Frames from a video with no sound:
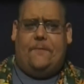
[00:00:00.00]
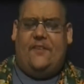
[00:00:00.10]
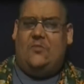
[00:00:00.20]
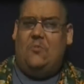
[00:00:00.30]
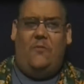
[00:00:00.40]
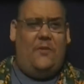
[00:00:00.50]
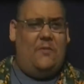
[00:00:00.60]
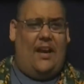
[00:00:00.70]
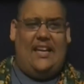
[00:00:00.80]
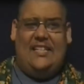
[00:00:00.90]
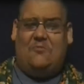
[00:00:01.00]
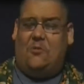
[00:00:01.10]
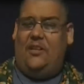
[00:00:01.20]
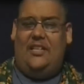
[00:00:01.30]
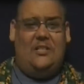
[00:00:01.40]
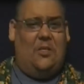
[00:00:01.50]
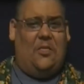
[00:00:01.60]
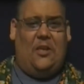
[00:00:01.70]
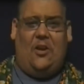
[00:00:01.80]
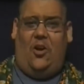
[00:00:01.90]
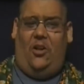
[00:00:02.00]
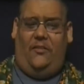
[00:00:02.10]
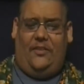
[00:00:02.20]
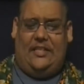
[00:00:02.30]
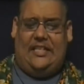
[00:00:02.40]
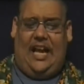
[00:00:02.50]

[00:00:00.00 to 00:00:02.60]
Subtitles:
this movie, I guess, really didn't think all the